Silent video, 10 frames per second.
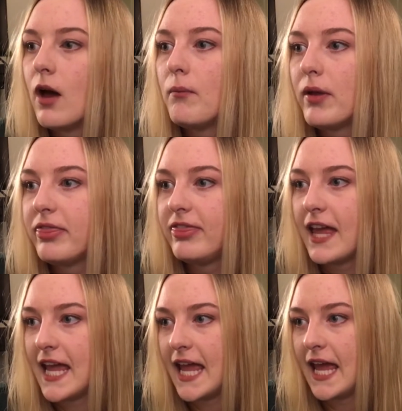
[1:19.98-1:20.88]
But
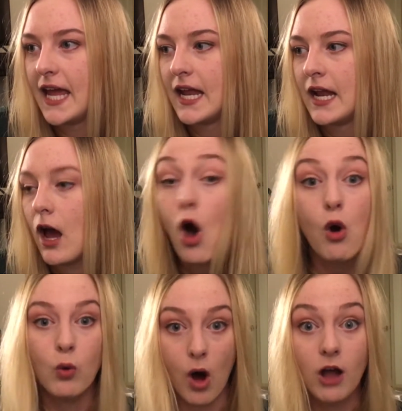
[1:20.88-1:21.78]
then,
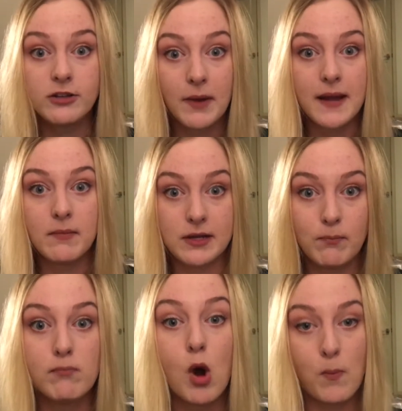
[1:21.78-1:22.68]
onto my
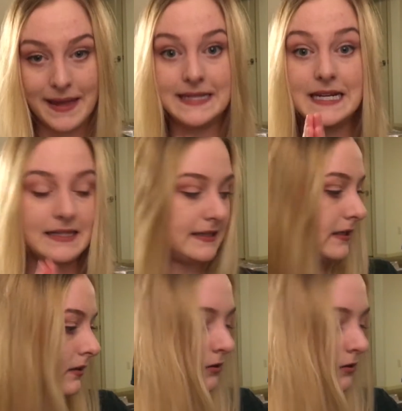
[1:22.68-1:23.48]
momentous,